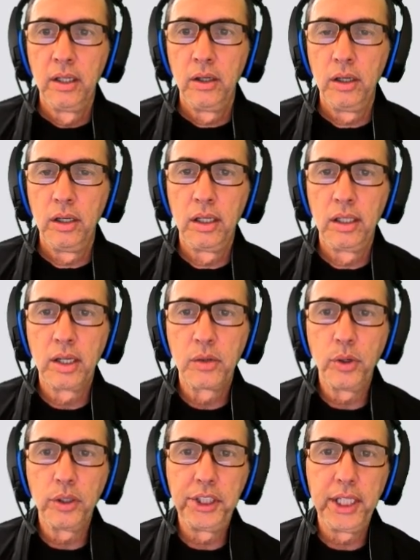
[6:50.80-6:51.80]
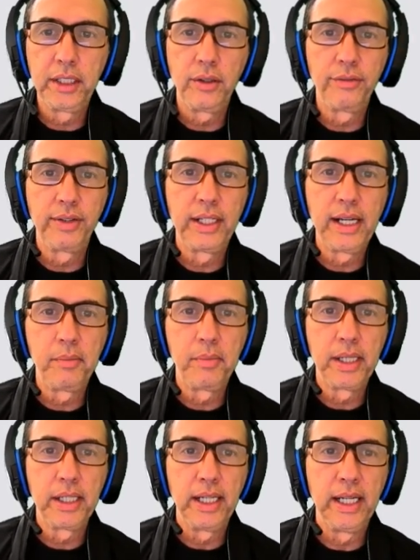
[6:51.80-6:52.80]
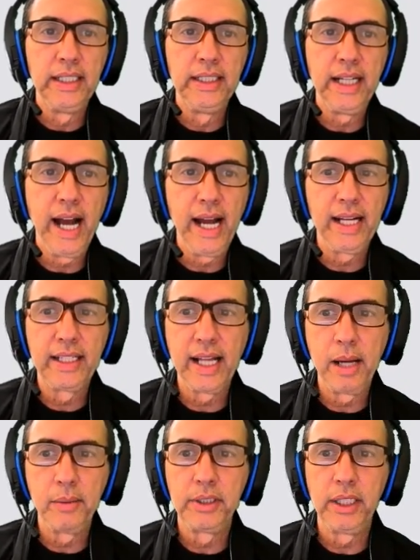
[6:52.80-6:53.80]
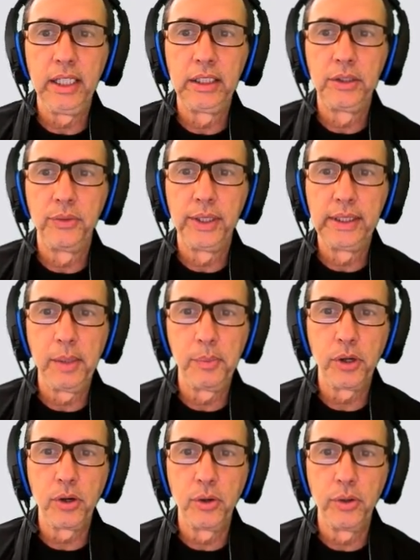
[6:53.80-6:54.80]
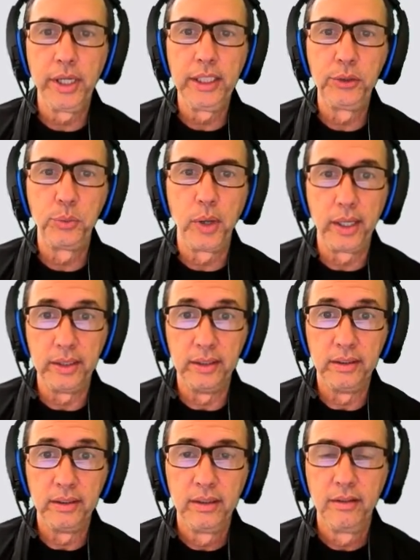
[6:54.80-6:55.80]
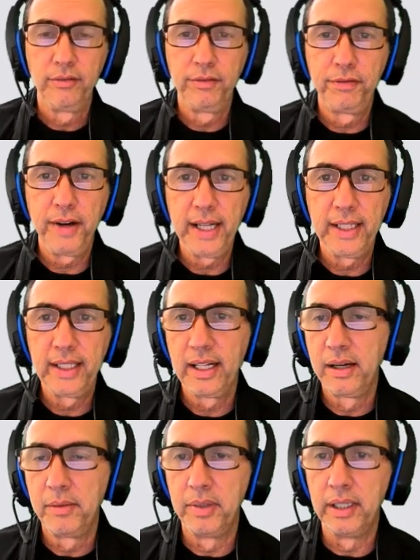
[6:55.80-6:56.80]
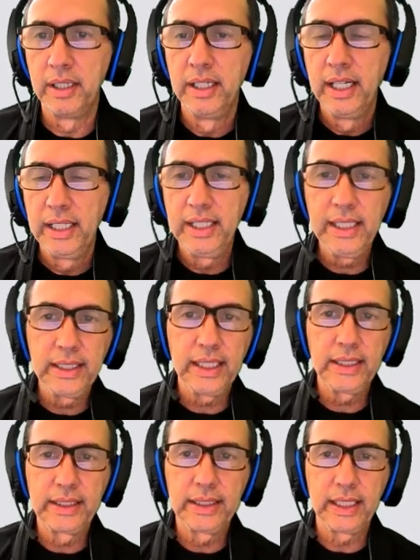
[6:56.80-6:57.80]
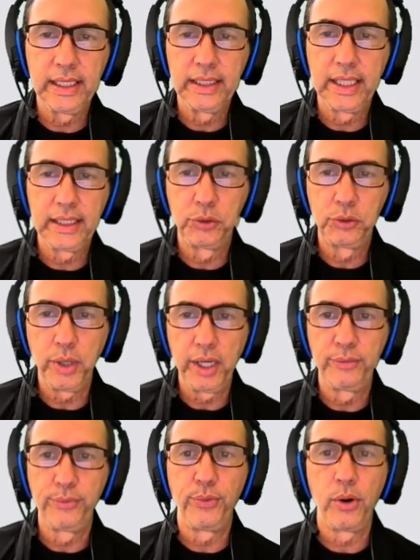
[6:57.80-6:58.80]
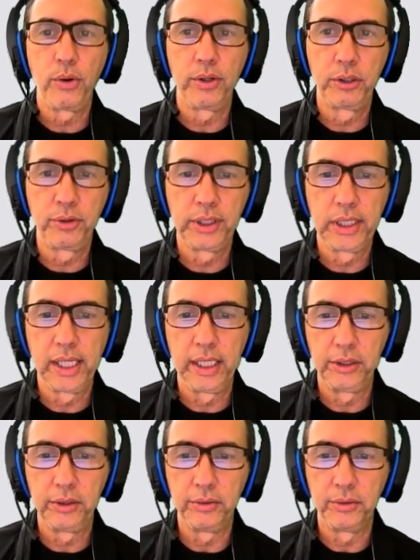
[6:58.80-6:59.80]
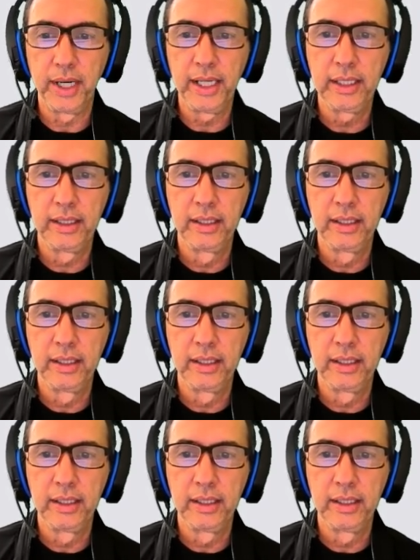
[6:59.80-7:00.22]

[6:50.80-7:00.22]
The quotient of a number and 9 times its reciprocal is 1. Find the number. This is a straightforward translation, right?